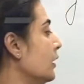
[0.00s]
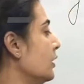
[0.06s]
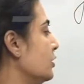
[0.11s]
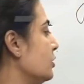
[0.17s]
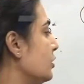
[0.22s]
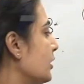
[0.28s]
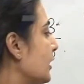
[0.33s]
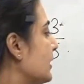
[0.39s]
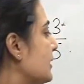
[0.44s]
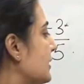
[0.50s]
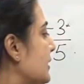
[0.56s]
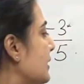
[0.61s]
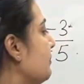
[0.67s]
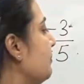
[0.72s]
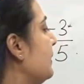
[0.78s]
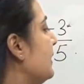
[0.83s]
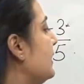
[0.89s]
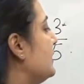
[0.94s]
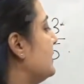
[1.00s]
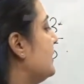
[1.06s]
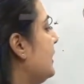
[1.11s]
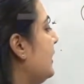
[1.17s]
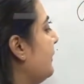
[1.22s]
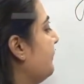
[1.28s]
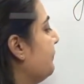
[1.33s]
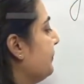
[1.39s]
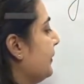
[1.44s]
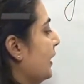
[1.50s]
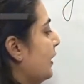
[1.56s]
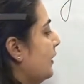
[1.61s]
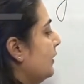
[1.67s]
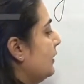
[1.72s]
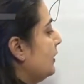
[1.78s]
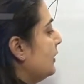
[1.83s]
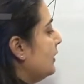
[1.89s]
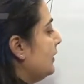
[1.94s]
So you can simply see
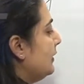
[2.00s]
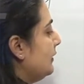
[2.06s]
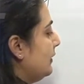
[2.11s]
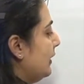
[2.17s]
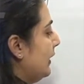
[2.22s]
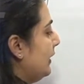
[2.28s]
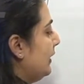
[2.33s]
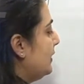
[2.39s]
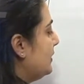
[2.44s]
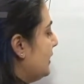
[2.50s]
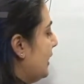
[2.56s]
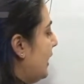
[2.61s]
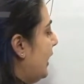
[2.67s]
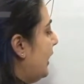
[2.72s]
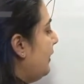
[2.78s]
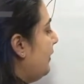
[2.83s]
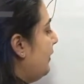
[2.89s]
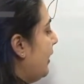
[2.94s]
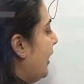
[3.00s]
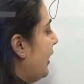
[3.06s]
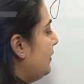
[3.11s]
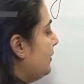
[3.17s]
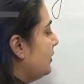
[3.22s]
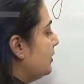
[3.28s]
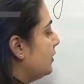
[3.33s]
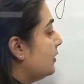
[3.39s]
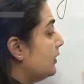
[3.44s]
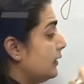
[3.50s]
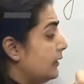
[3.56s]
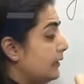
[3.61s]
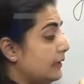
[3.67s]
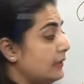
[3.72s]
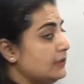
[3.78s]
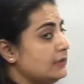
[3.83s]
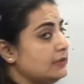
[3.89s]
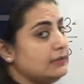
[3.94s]
here it is 8 and here
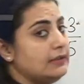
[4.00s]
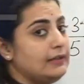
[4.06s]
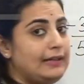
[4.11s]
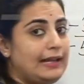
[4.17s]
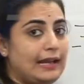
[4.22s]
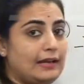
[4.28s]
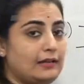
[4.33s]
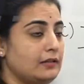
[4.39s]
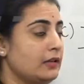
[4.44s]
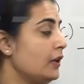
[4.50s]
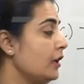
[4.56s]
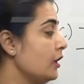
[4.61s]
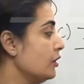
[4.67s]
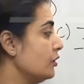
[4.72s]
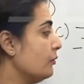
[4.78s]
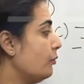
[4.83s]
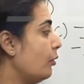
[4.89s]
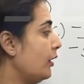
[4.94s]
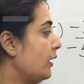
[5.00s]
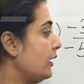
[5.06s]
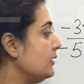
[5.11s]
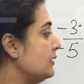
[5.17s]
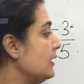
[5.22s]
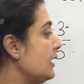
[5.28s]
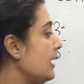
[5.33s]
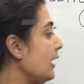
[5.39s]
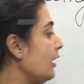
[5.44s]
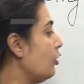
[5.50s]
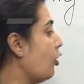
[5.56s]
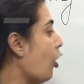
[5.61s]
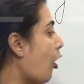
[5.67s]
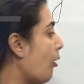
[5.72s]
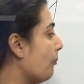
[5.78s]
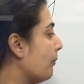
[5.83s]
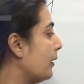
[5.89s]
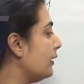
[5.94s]
it is 10. So what is the
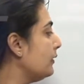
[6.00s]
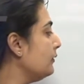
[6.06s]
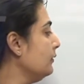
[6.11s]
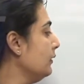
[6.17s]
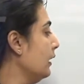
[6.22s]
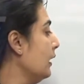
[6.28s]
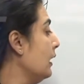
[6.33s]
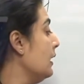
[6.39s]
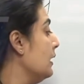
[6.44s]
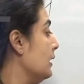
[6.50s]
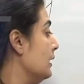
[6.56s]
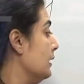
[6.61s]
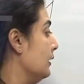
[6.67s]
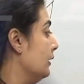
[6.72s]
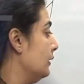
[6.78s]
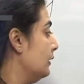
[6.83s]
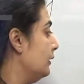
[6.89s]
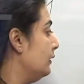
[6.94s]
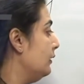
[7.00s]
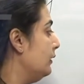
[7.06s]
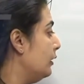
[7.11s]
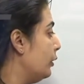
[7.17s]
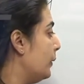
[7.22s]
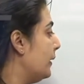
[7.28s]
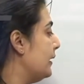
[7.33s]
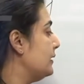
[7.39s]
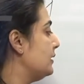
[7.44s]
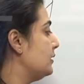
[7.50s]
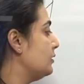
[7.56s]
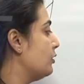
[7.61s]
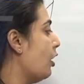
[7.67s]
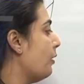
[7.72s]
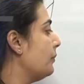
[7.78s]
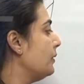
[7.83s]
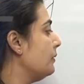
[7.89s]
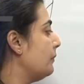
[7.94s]
lowest
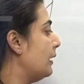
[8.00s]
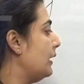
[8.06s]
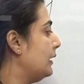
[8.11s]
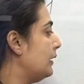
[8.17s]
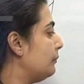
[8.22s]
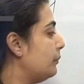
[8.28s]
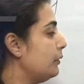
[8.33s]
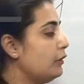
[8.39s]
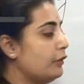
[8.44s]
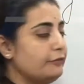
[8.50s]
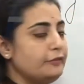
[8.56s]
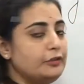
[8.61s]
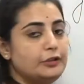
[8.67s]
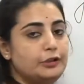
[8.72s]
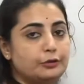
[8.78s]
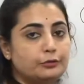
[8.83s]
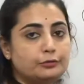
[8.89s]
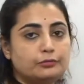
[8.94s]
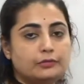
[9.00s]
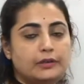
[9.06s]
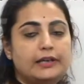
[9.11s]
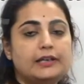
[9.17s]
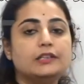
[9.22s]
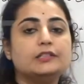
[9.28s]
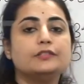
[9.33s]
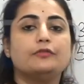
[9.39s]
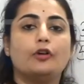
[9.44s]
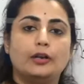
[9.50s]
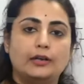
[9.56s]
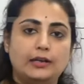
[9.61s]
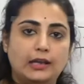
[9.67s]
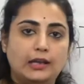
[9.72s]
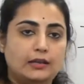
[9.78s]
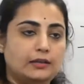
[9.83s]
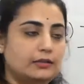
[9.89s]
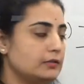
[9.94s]
common multiple of the two? It is
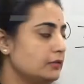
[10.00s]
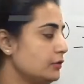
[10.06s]
40.